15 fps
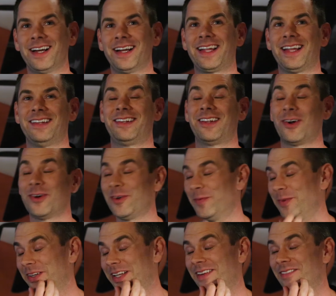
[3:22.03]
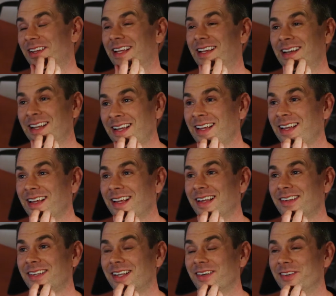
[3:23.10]
It's hard to believe that
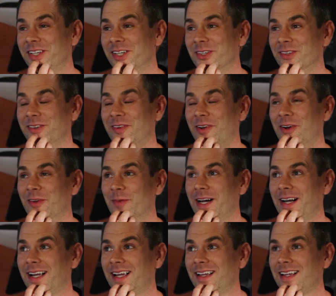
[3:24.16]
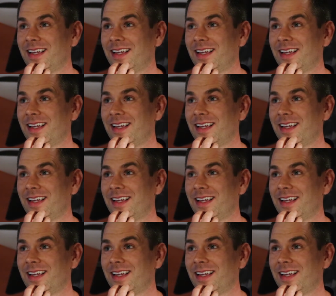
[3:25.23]
7 years have gone by.